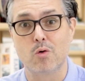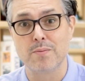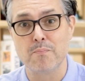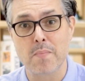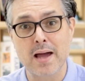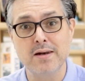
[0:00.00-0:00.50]
or
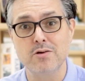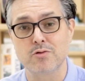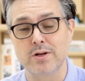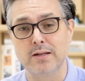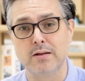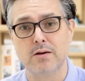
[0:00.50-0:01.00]
in
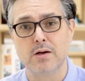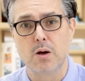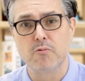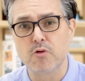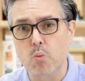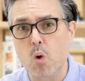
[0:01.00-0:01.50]
Mandarin
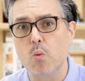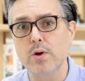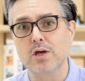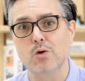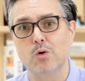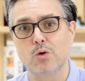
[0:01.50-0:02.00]
for what we
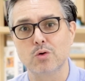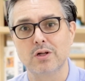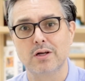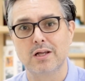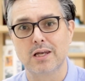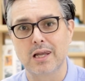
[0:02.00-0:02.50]
call
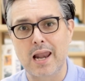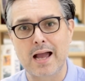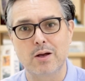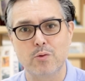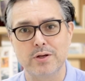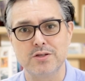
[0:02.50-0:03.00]

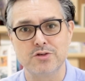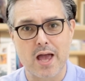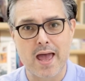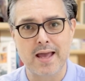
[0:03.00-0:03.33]
language